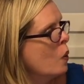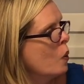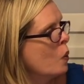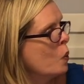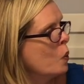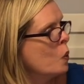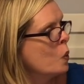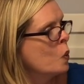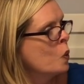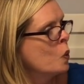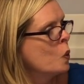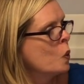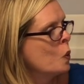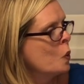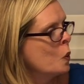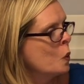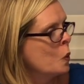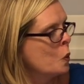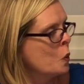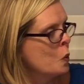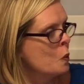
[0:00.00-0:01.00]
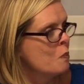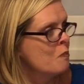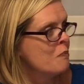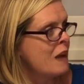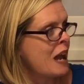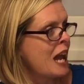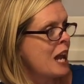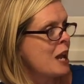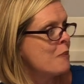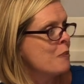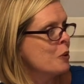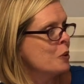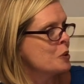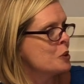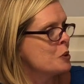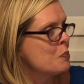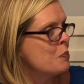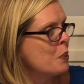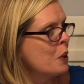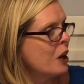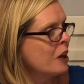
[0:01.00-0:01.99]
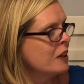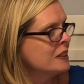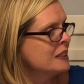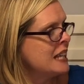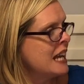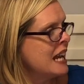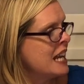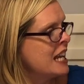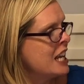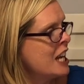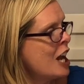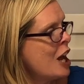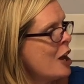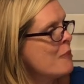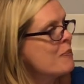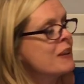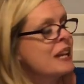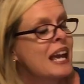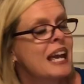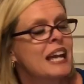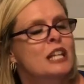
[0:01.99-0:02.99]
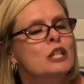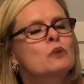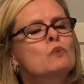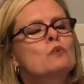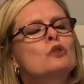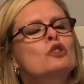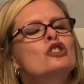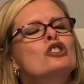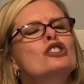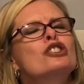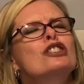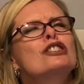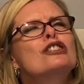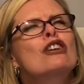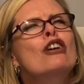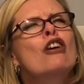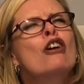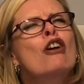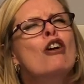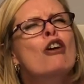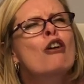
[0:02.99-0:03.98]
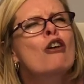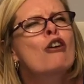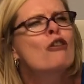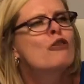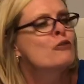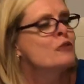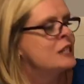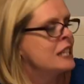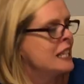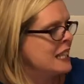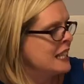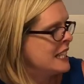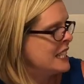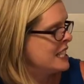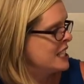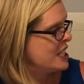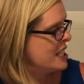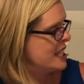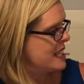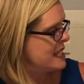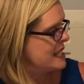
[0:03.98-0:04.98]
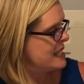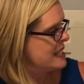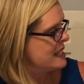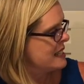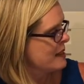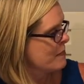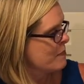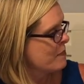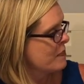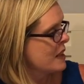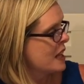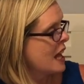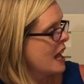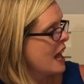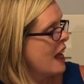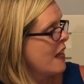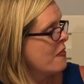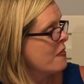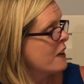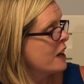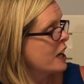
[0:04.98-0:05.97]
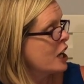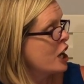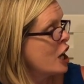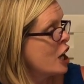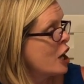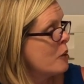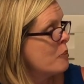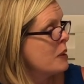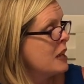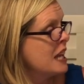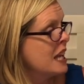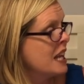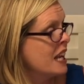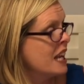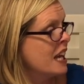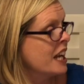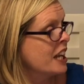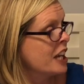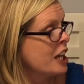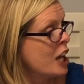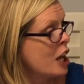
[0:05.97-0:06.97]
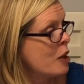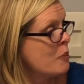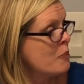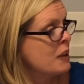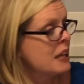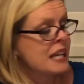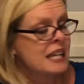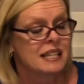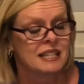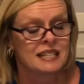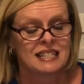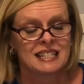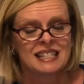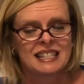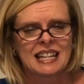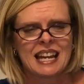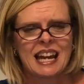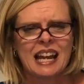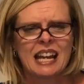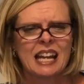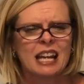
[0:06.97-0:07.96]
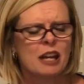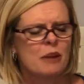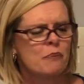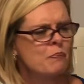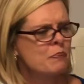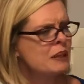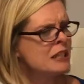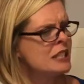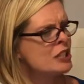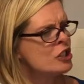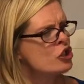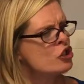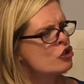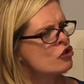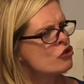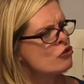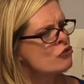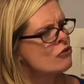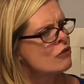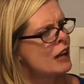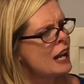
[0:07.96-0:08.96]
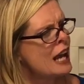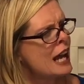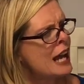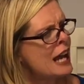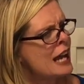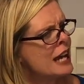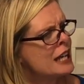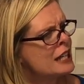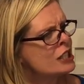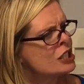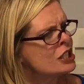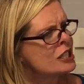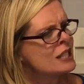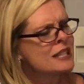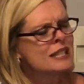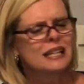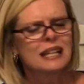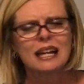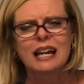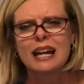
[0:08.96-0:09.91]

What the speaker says: Ooh, Mabel's birthday cupcakes were so delicious. The cubby and a cubby sat up and stretched.